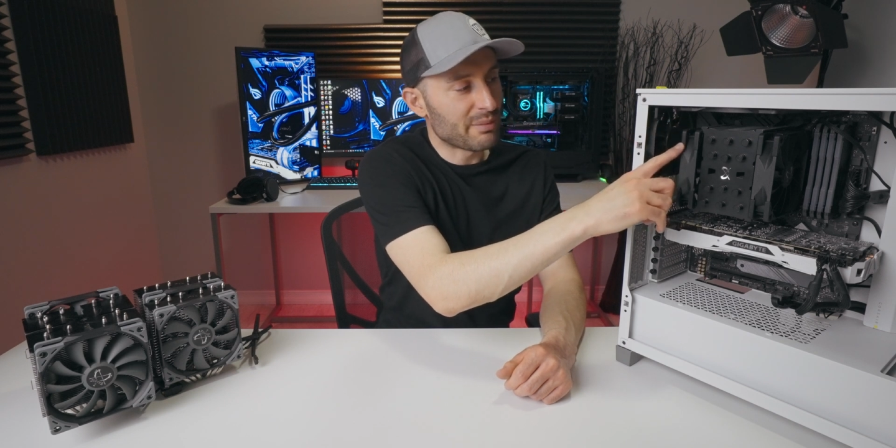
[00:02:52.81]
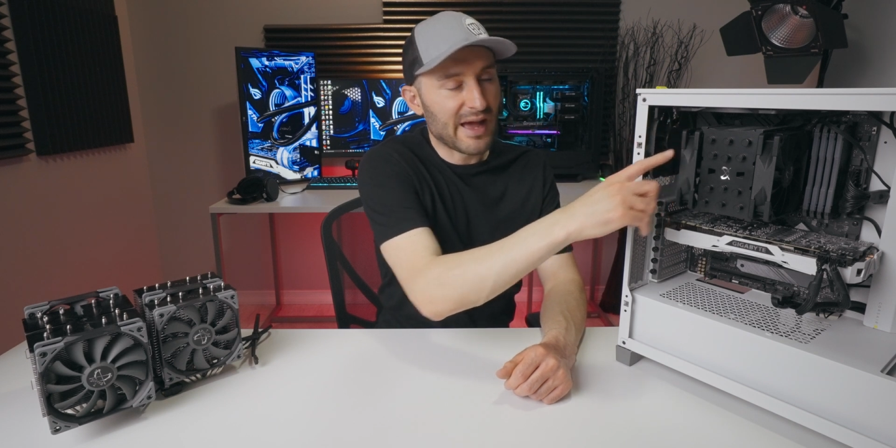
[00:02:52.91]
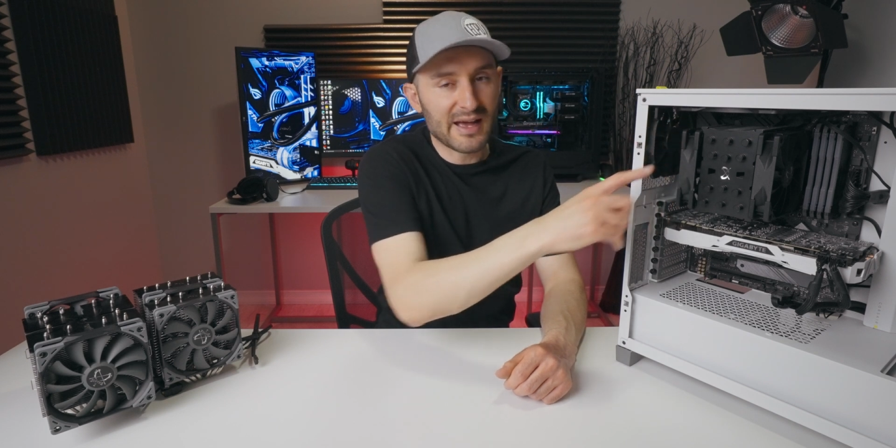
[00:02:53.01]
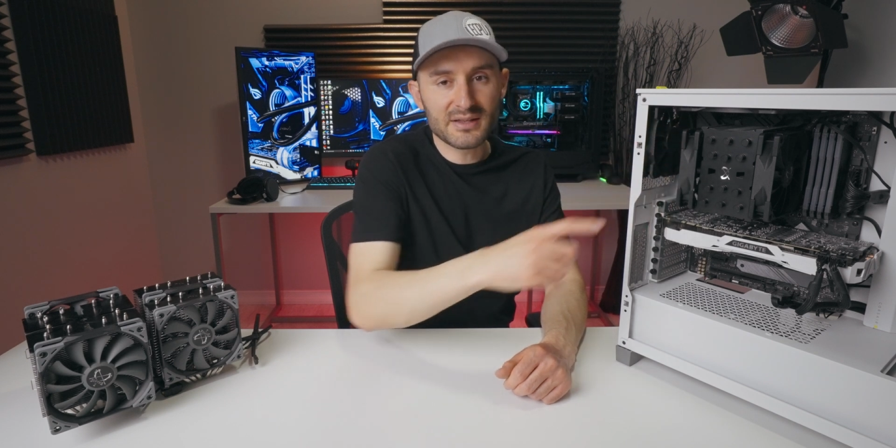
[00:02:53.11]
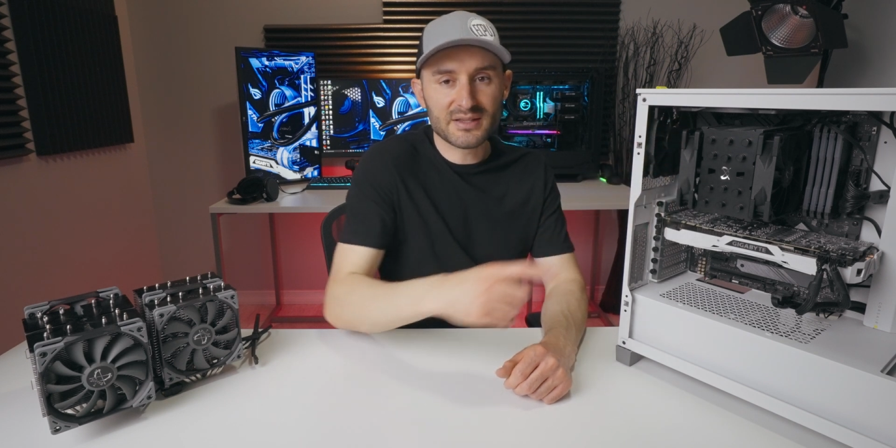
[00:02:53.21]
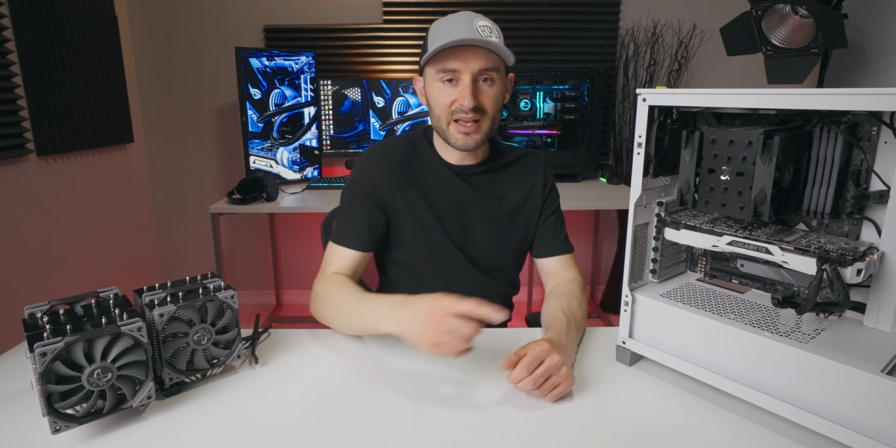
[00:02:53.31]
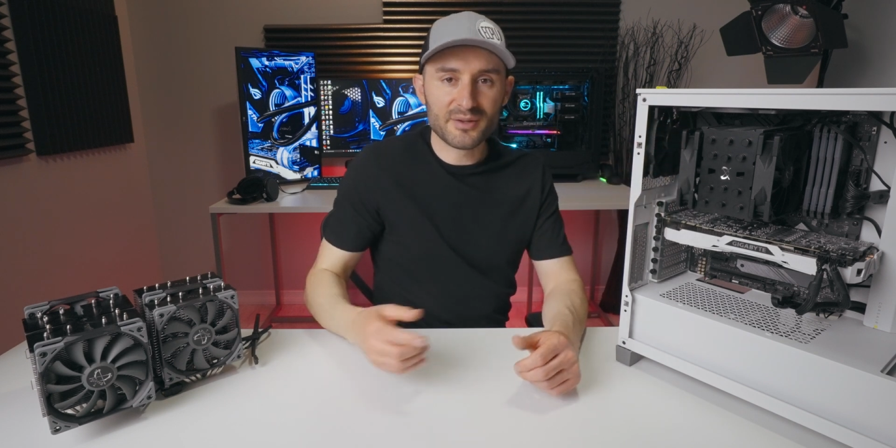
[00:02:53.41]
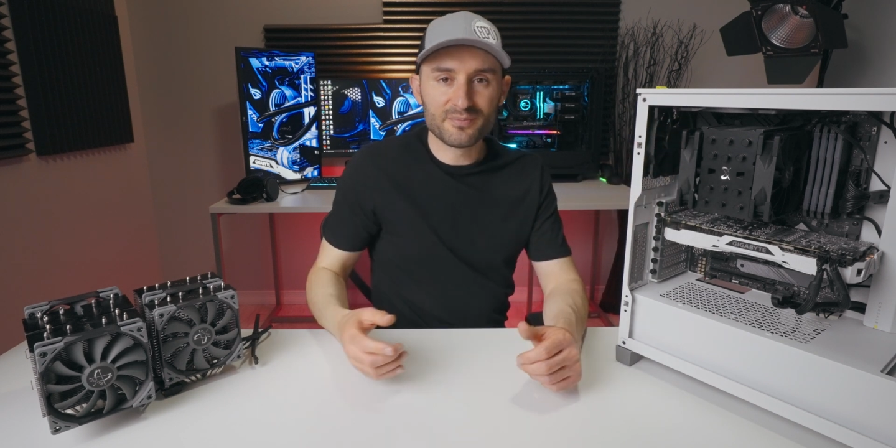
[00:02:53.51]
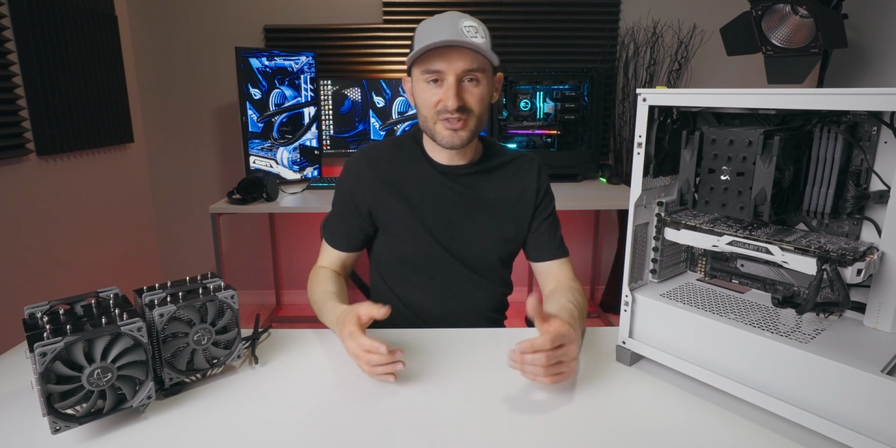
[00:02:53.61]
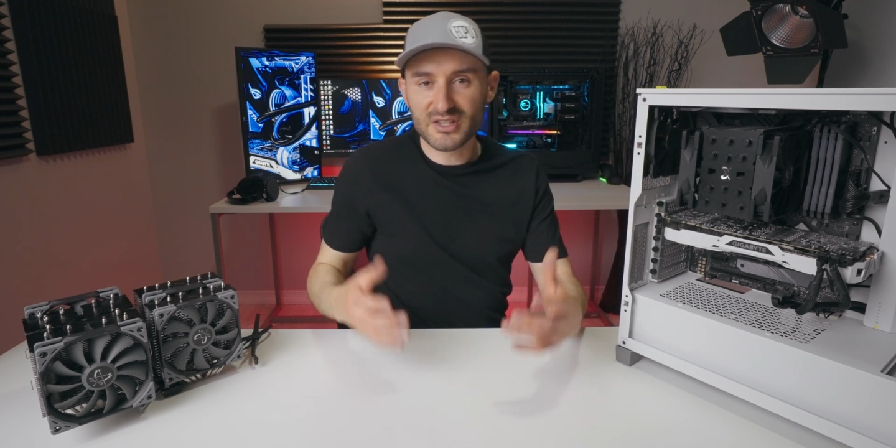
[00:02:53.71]
pads
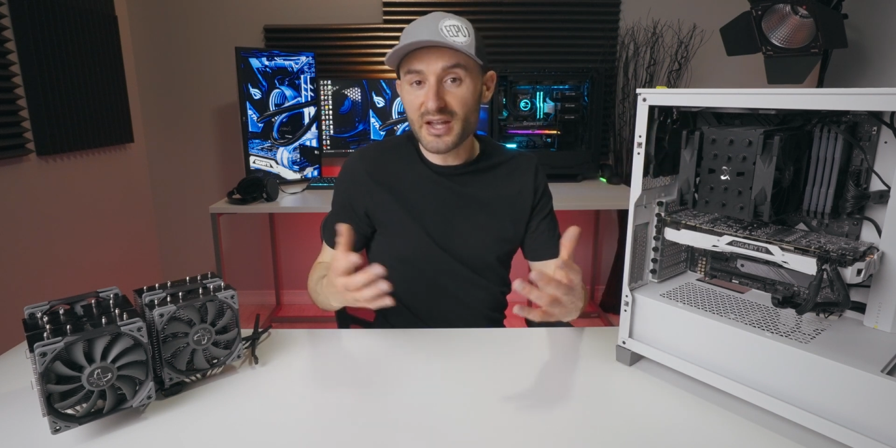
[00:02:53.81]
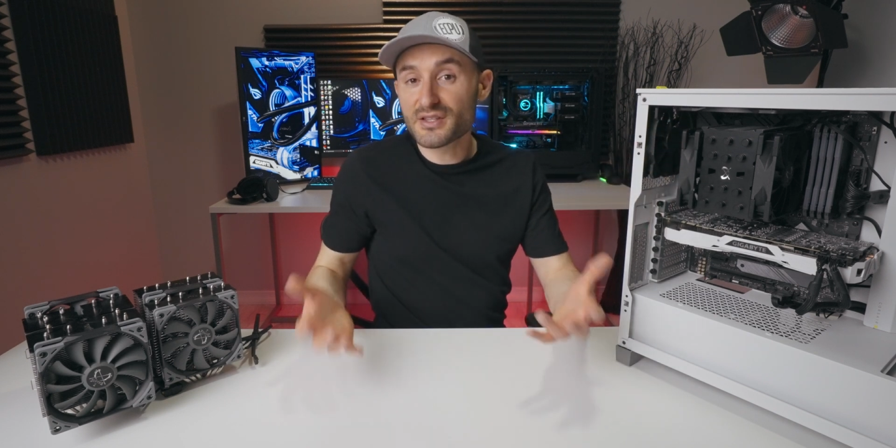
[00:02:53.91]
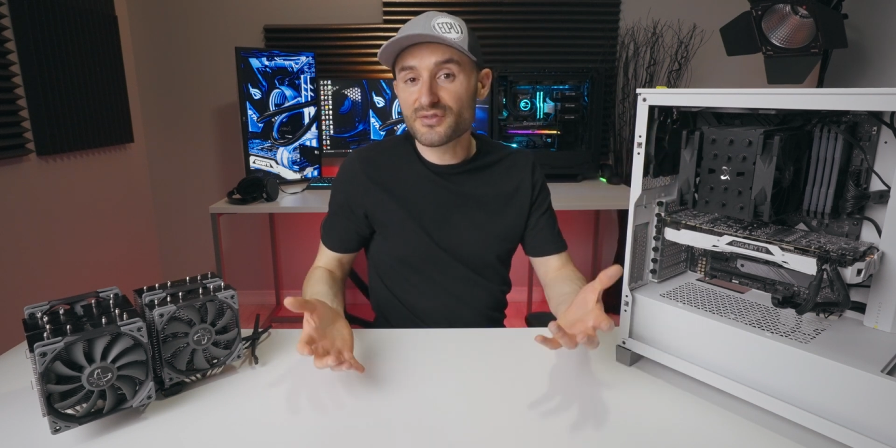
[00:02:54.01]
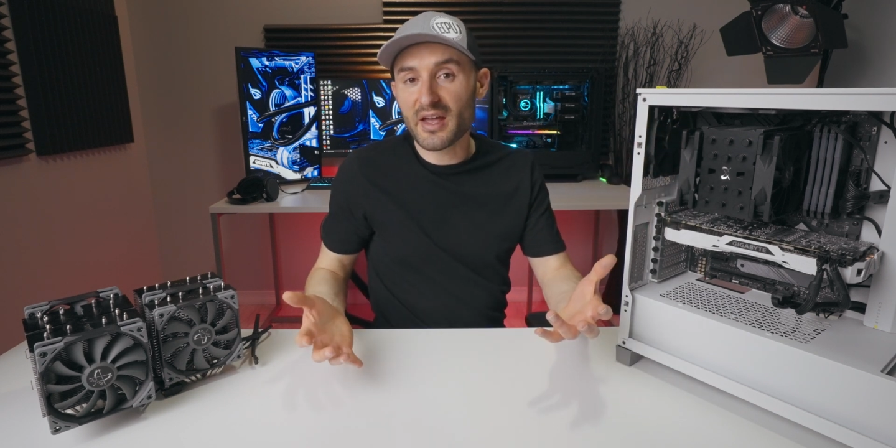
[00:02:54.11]
and scythe